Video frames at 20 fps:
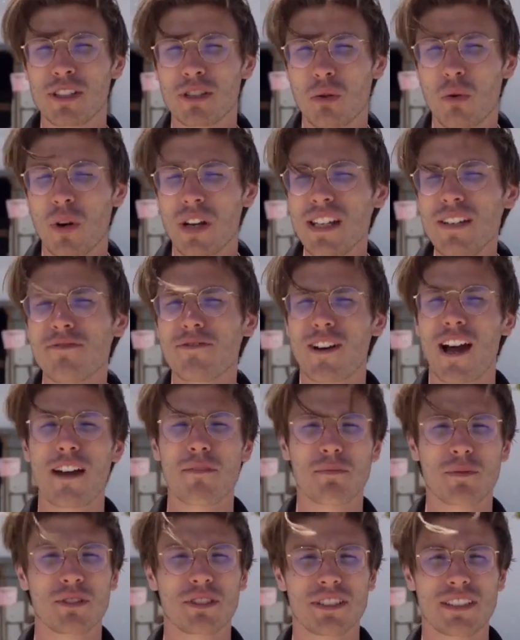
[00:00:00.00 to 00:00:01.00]

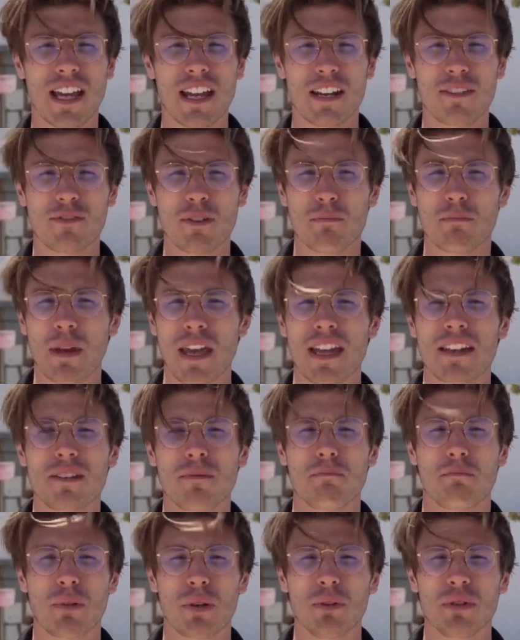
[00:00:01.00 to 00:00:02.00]
25% of
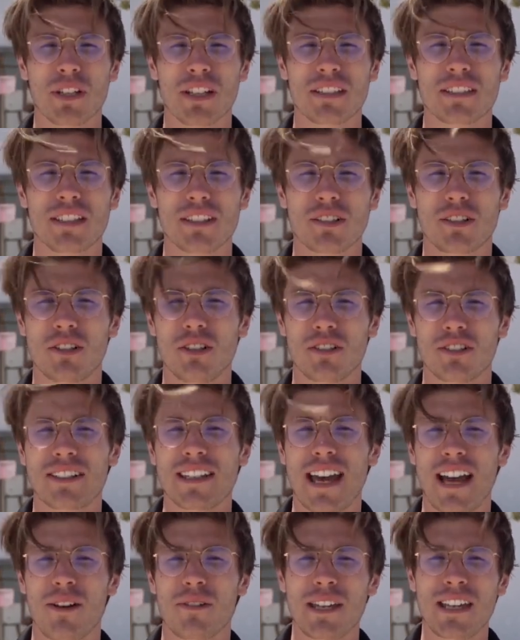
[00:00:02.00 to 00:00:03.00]
abandoned buildings in Kern
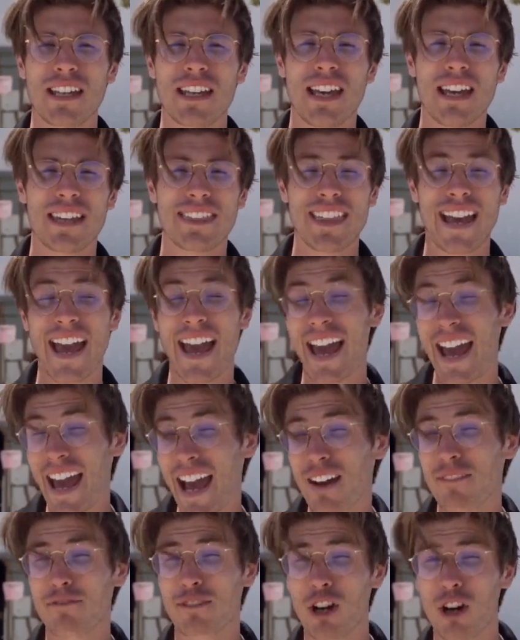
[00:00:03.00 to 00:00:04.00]
County that
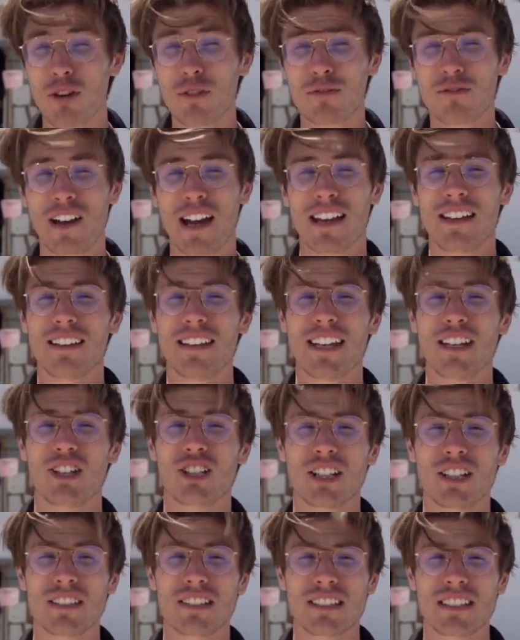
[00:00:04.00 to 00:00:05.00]
have code
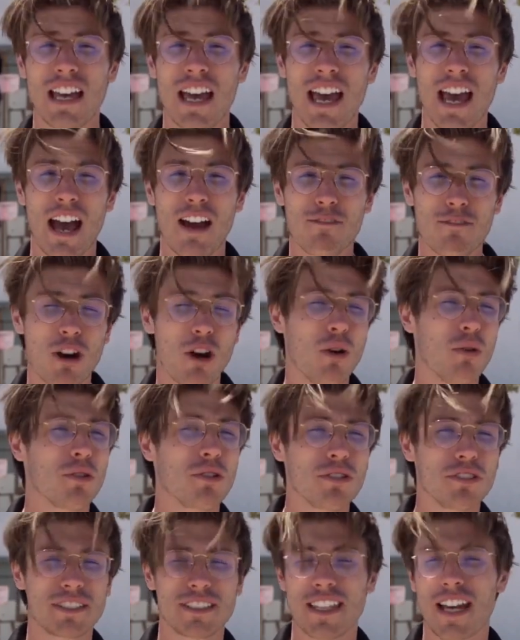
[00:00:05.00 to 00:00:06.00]
violations have
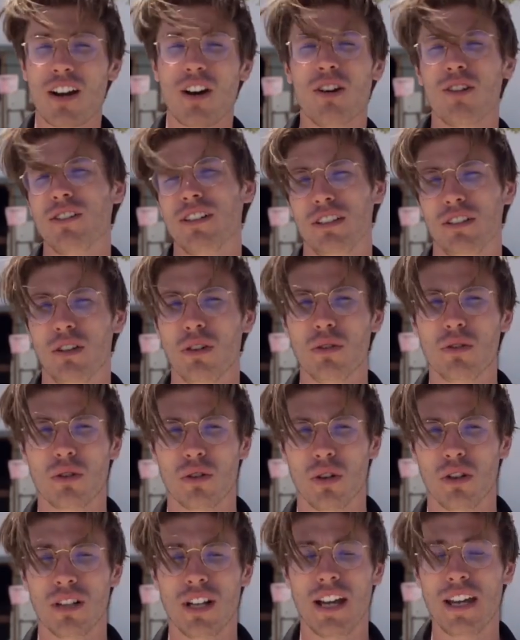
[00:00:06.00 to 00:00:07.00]
owners that aren't
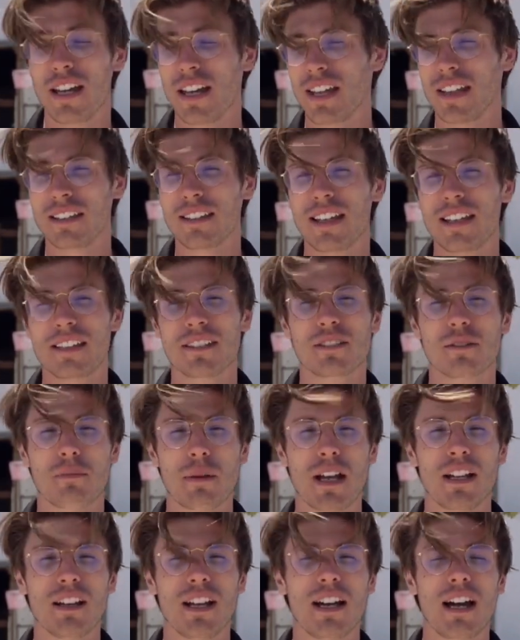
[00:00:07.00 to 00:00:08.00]
local. In Lake
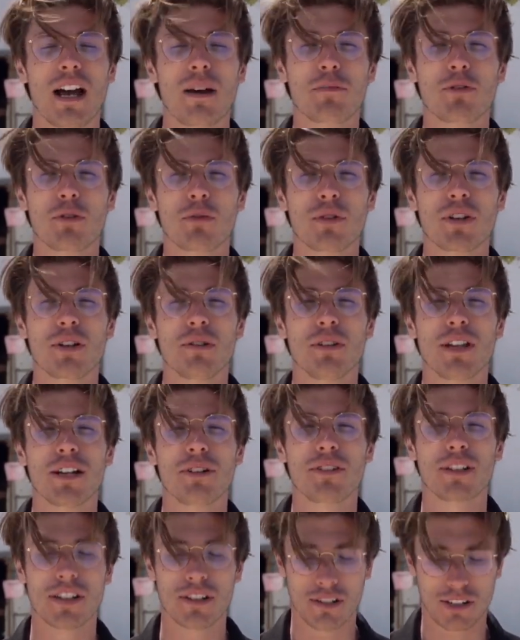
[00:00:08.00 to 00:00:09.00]
Isabella, I'm Corey
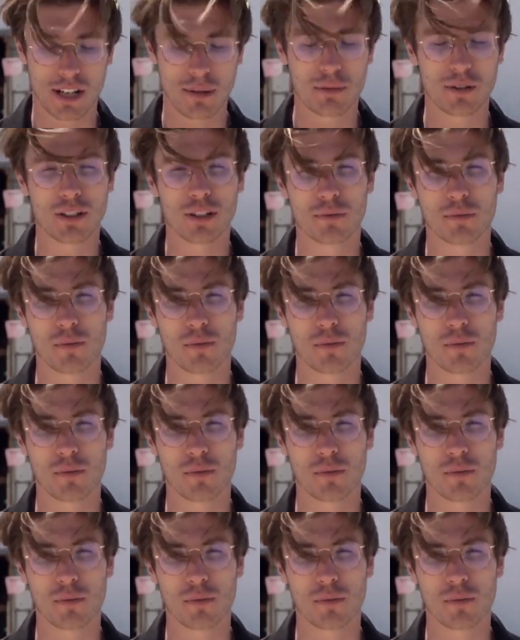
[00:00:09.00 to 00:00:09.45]
O'Leary, your neighborhood